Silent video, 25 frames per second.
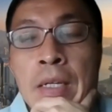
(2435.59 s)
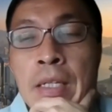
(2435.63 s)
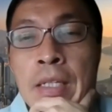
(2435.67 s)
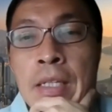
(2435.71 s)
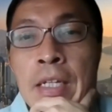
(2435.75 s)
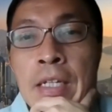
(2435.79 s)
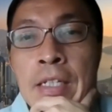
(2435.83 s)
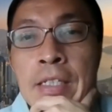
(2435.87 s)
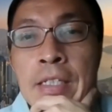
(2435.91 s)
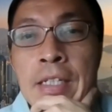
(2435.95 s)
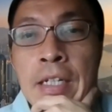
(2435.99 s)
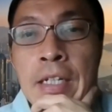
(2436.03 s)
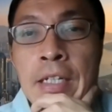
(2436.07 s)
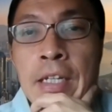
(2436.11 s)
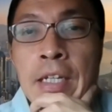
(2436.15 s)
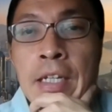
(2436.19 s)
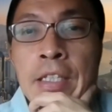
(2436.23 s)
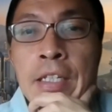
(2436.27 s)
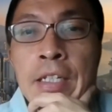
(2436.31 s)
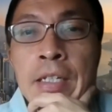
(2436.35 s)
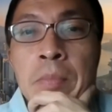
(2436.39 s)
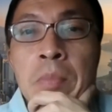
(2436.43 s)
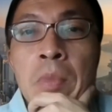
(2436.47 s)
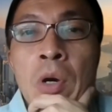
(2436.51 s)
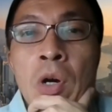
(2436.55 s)
things are
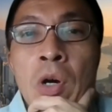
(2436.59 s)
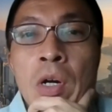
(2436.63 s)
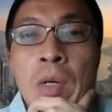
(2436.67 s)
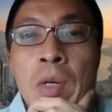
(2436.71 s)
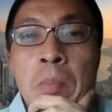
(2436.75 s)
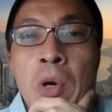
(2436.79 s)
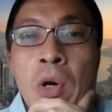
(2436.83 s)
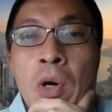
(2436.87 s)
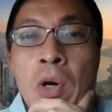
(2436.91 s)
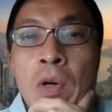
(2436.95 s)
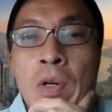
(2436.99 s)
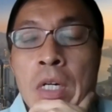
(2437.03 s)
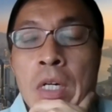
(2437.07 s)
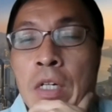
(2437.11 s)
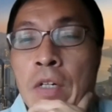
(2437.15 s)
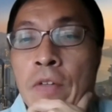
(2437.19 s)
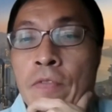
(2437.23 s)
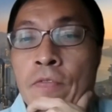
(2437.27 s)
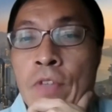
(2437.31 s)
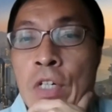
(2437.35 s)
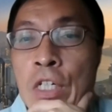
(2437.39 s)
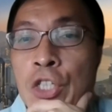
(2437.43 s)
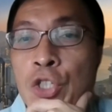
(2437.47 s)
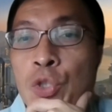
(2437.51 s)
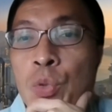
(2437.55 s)
getting more and more
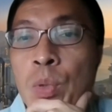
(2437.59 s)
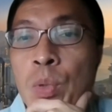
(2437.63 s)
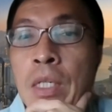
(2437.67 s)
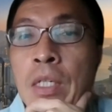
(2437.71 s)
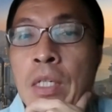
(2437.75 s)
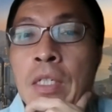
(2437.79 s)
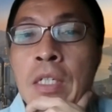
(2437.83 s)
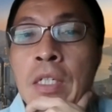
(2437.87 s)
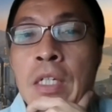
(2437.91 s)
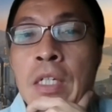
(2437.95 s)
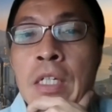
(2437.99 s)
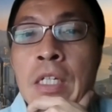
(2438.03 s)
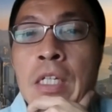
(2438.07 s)
virtual,